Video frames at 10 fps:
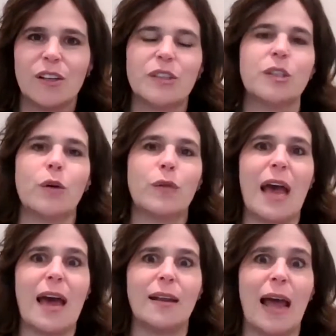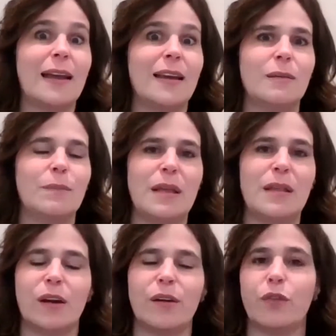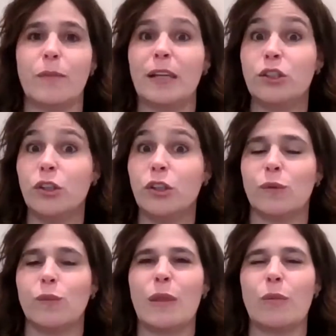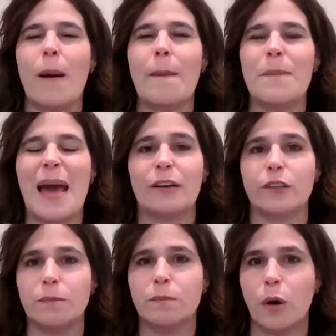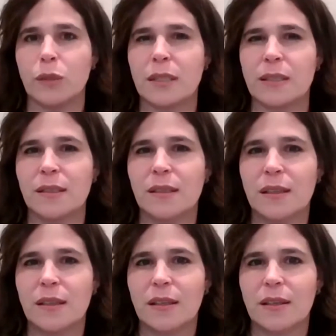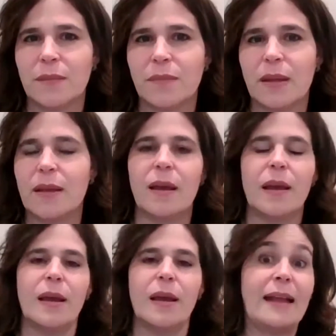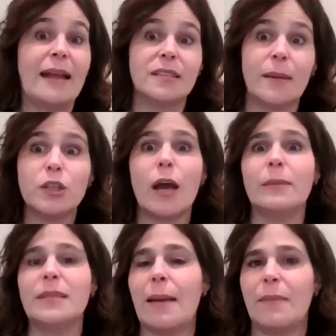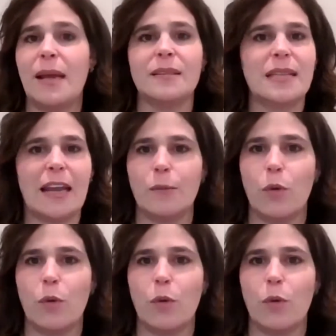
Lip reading: so that I can be there for my children with what matters most? And sometimes that means getting